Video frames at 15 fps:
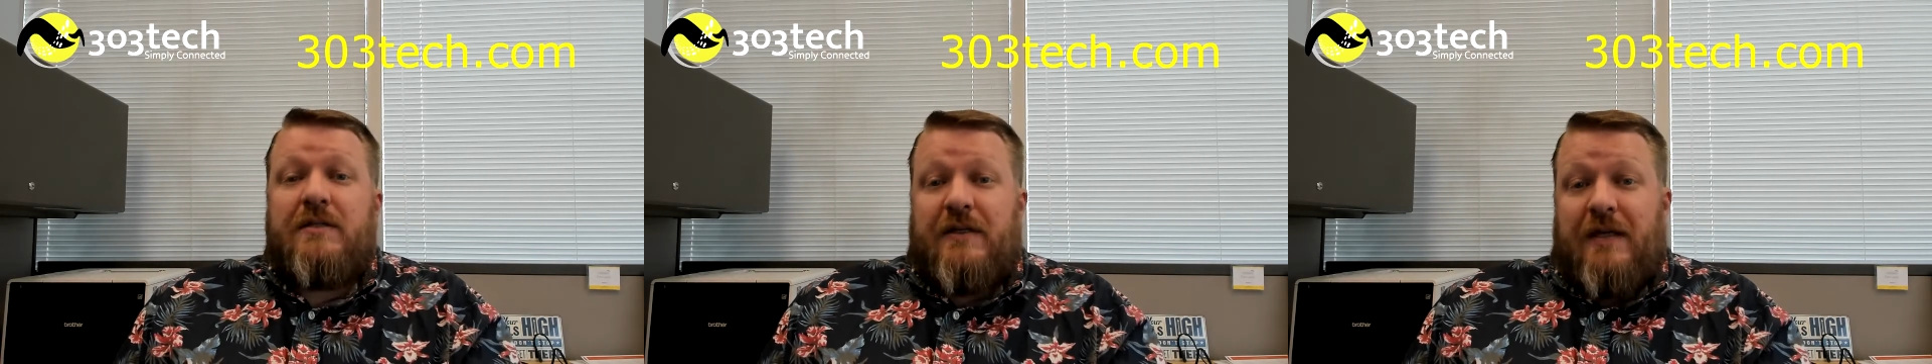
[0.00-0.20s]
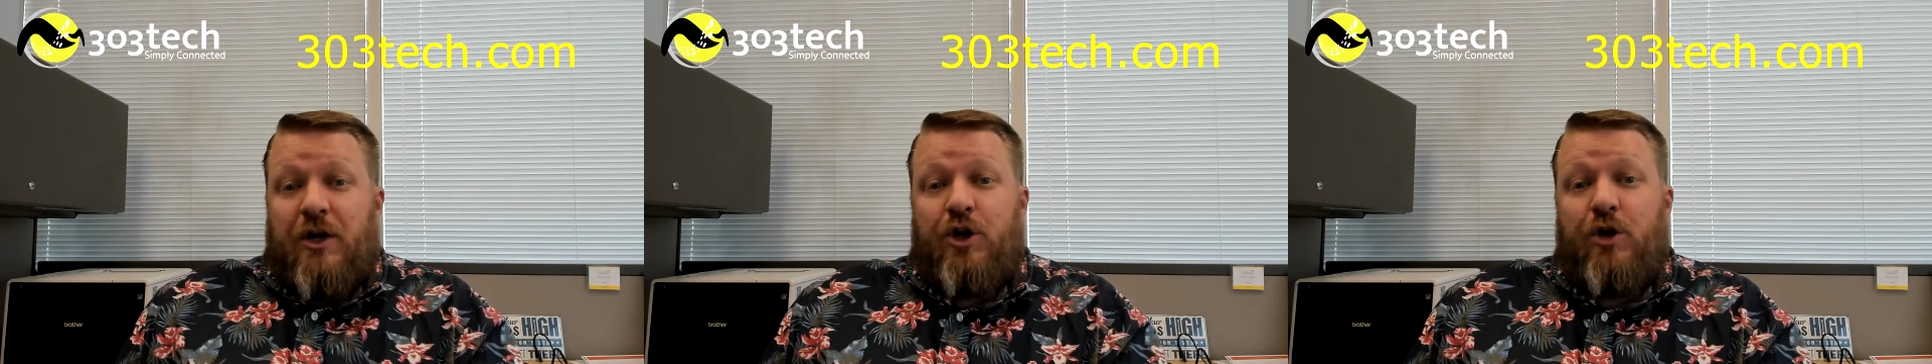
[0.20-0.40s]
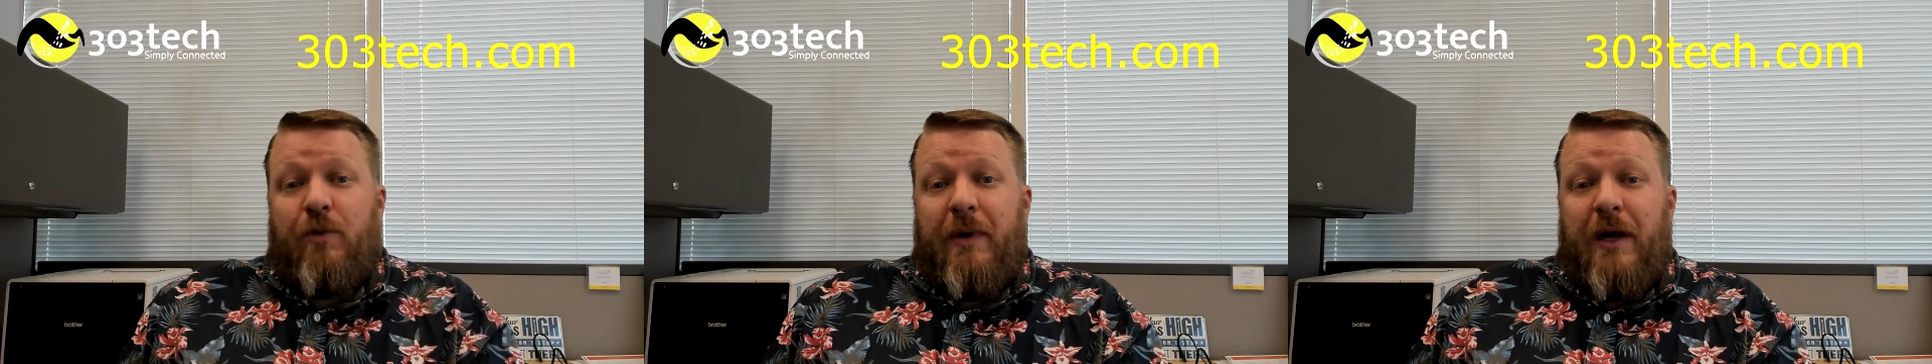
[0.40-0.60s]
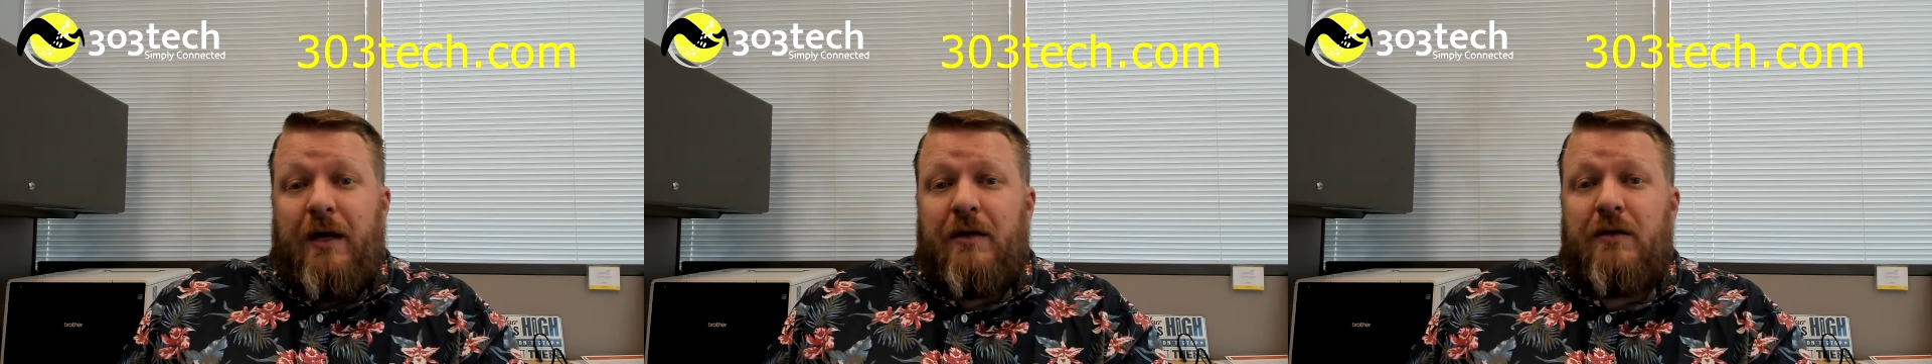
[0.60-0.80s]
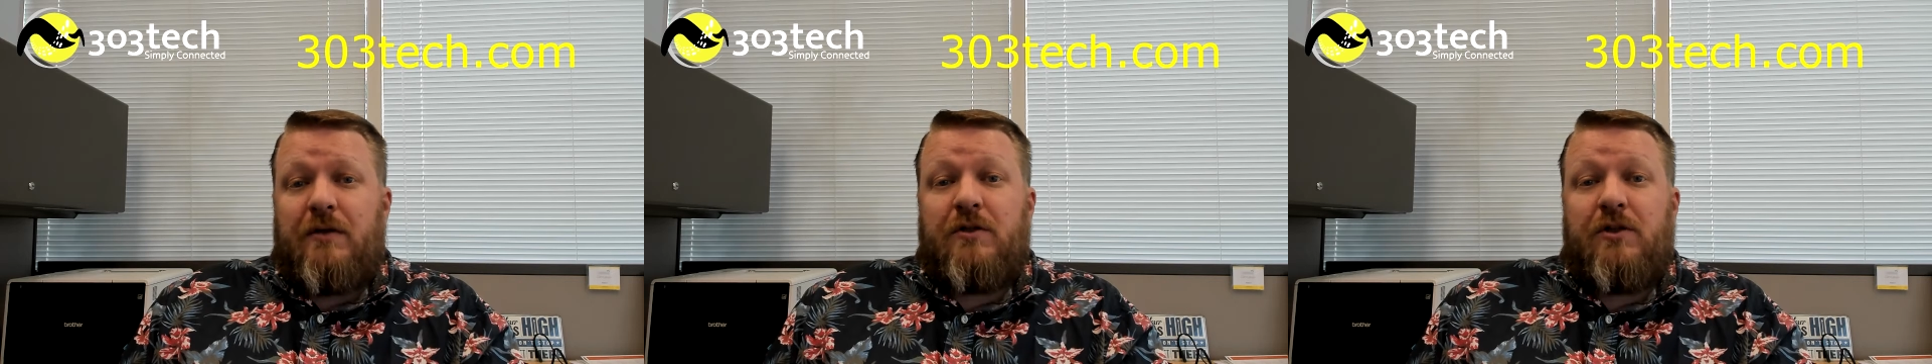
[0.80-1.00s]
get a
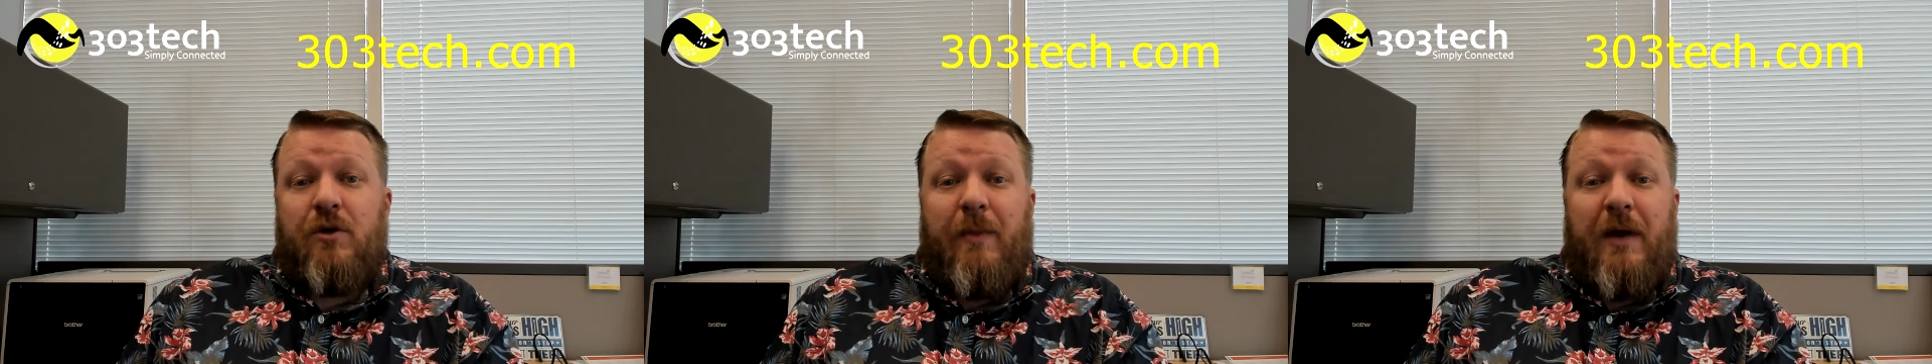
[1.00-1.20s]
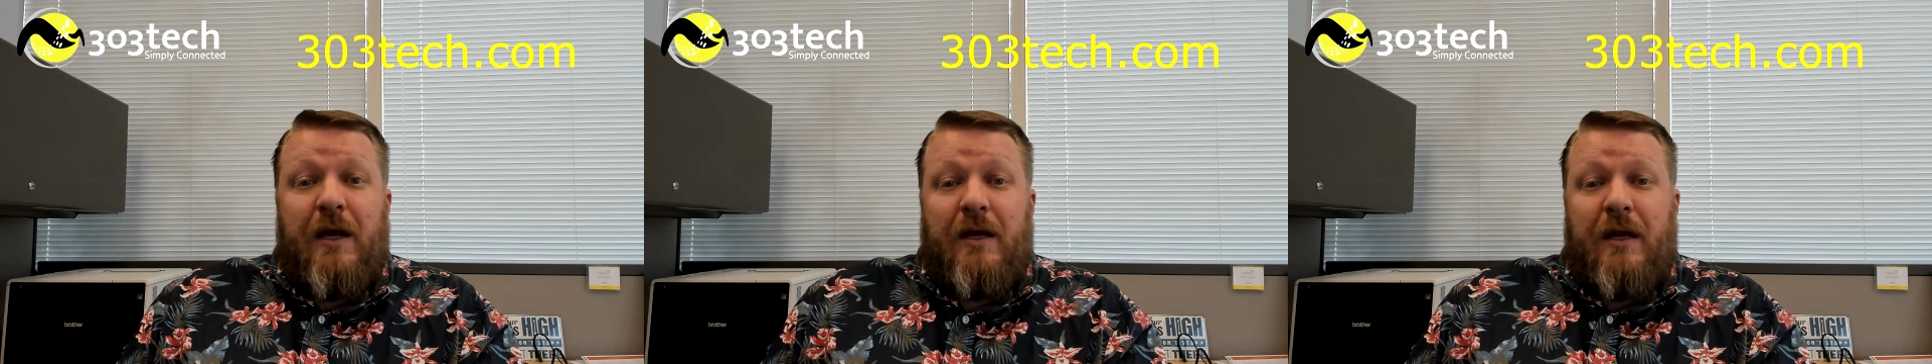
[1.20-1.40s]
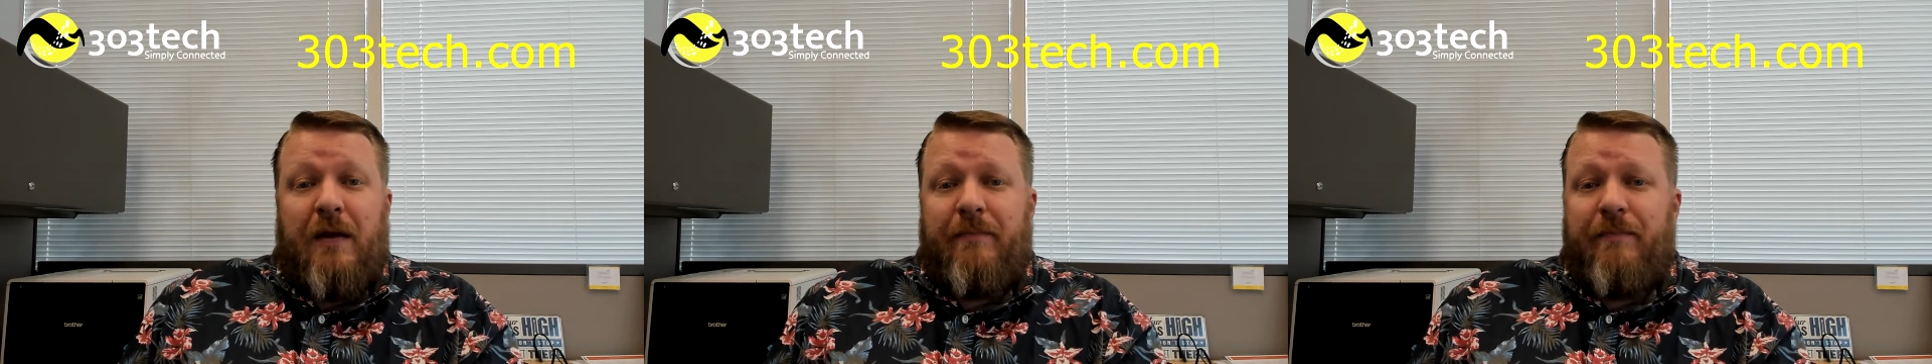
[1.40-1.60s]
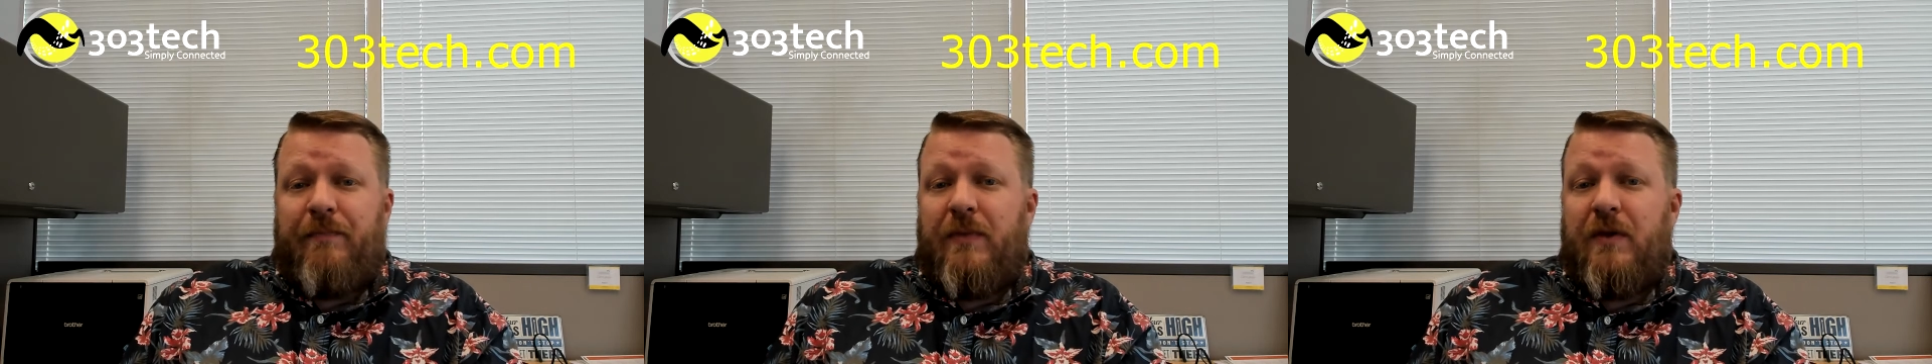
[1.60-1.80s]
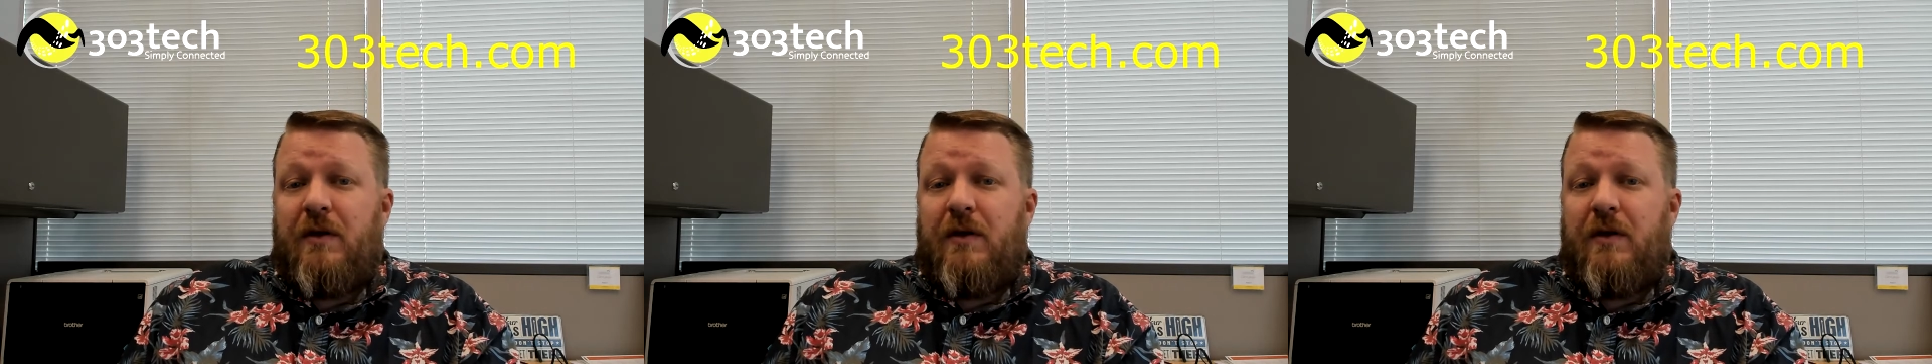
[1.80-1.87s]
domain name.